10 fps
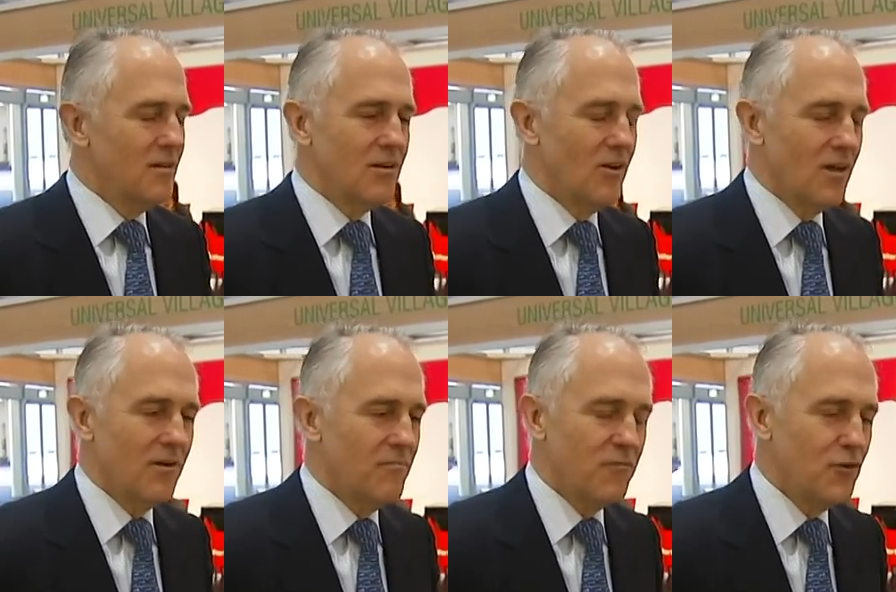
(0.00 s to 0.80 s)
got a
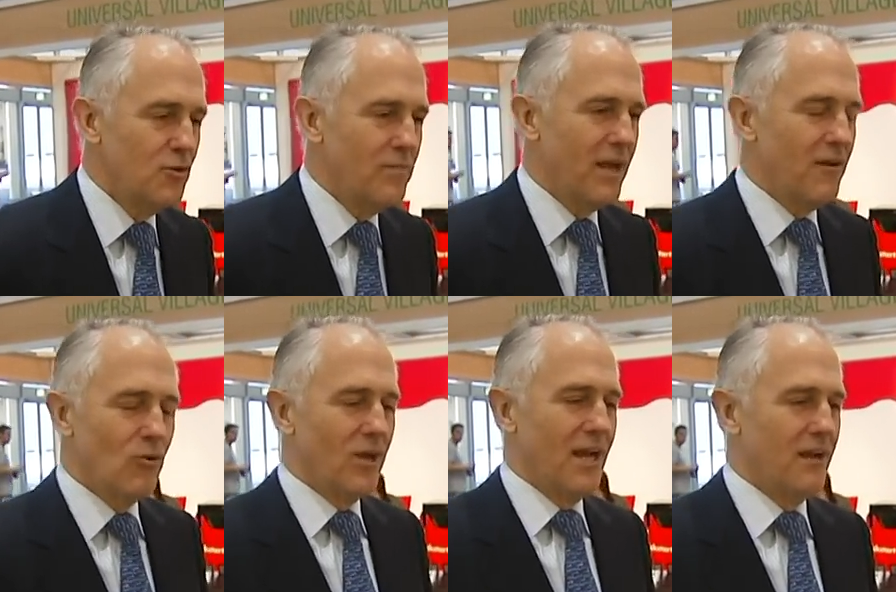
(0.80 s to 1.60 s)

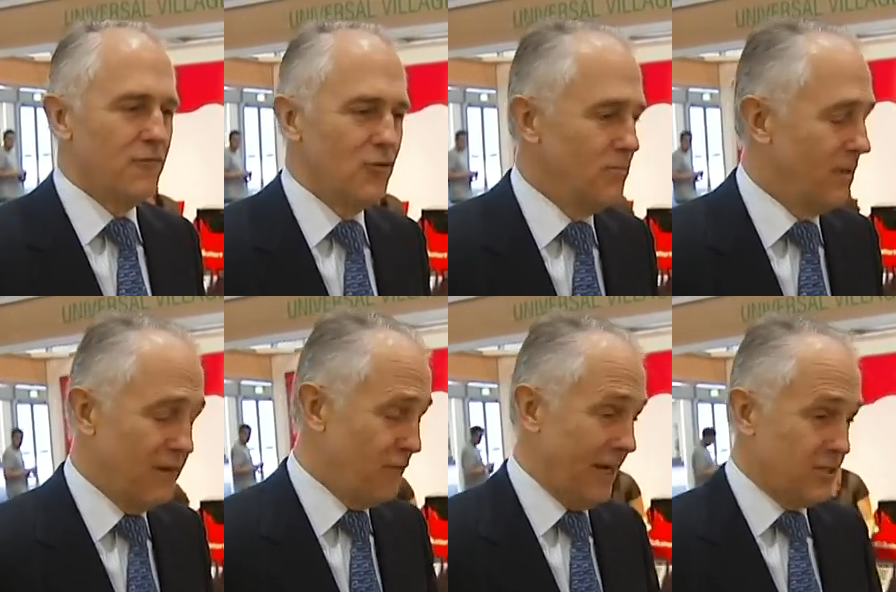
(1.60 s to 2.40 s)
organic food
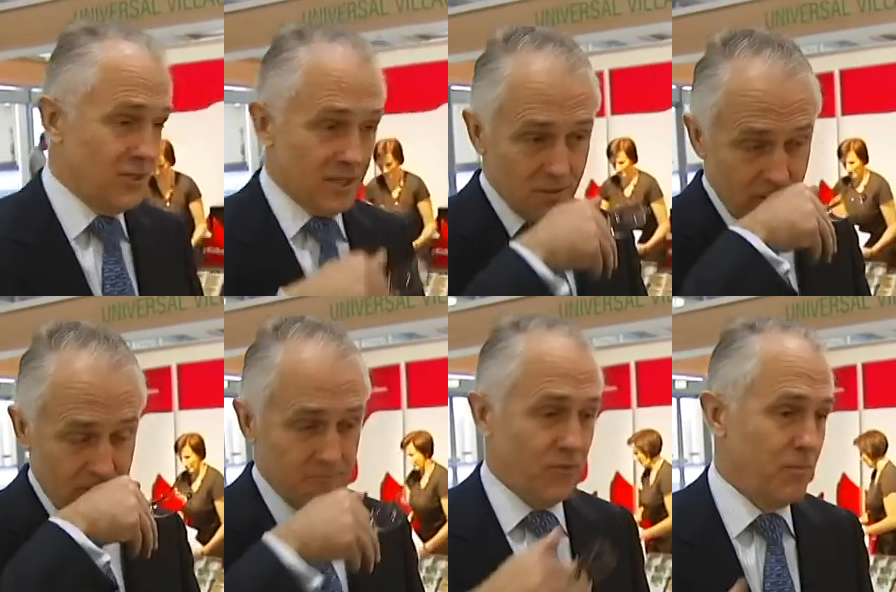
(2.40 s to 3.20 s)
manufacturing
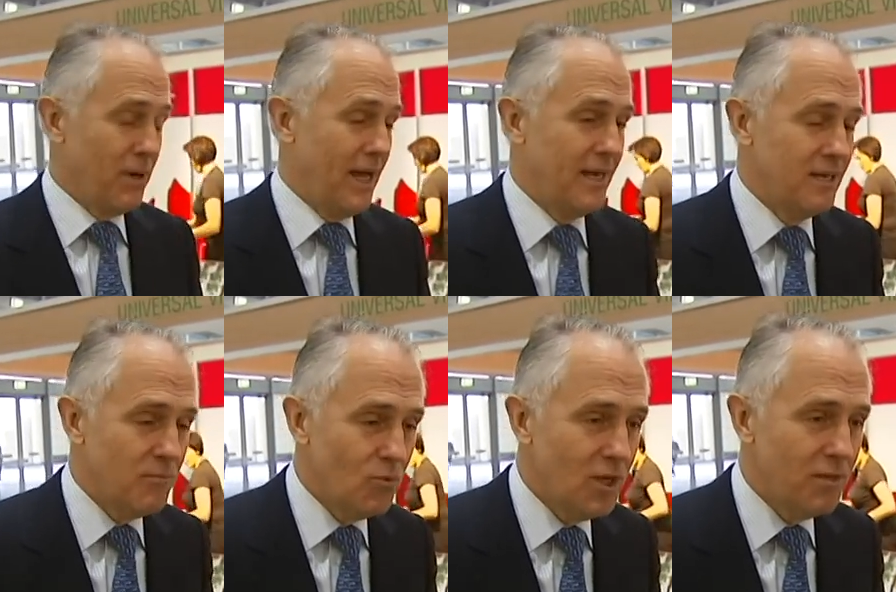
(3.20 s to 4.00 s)
plant in
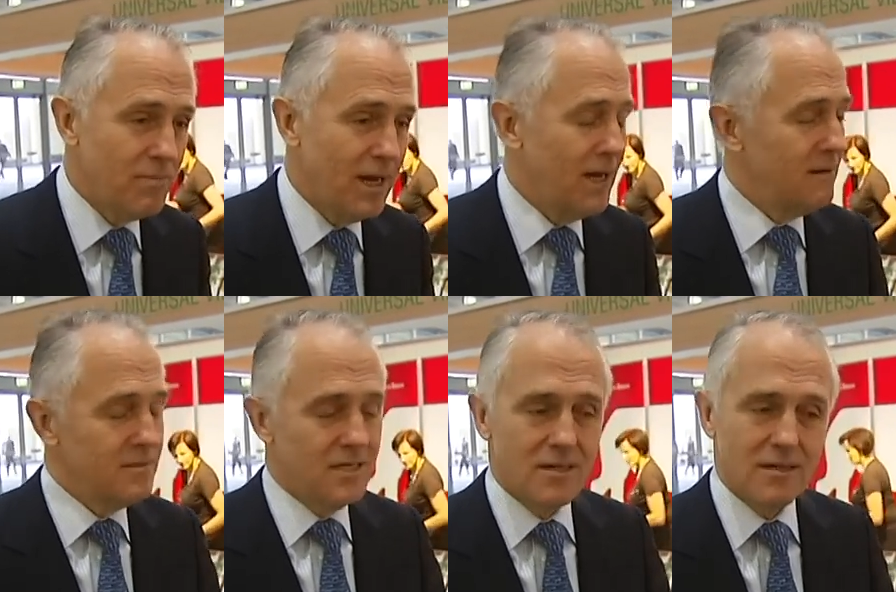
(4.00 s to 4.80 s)
Mwillimbah,
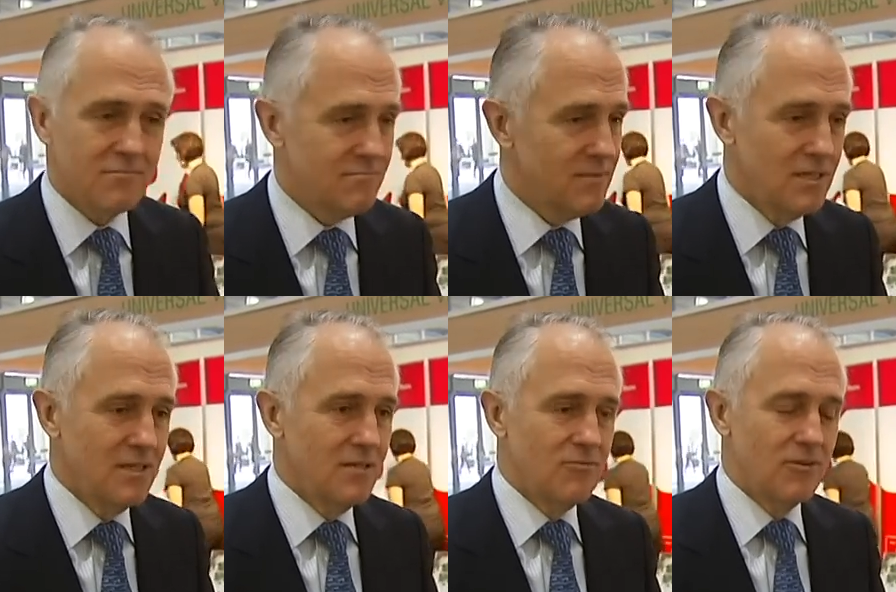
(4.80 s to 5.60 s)
you know,
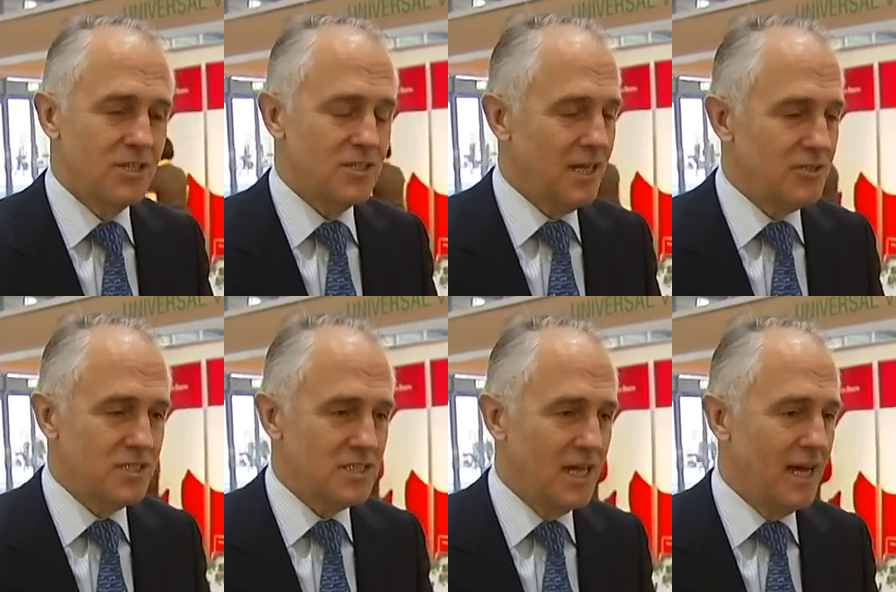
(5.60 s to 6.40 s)
reach country
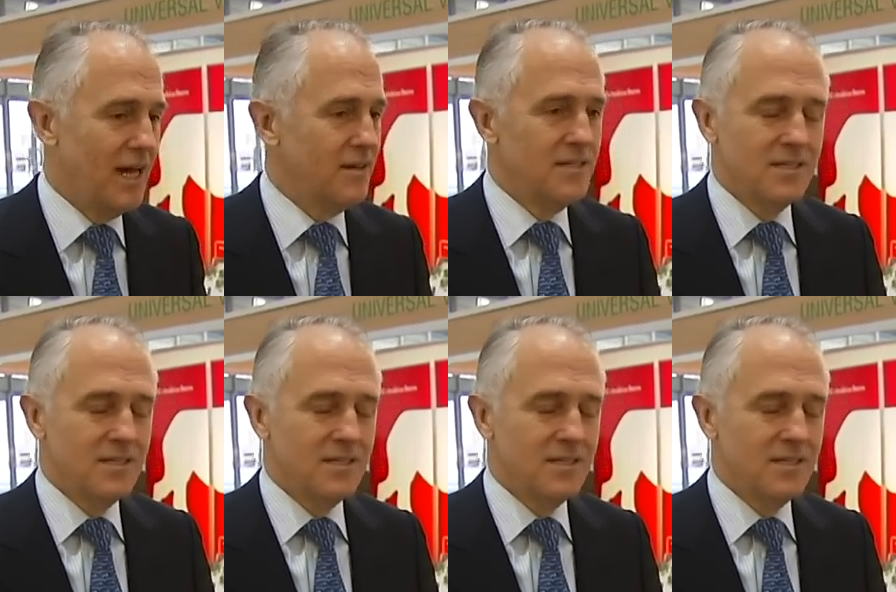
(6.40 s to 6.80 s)
town.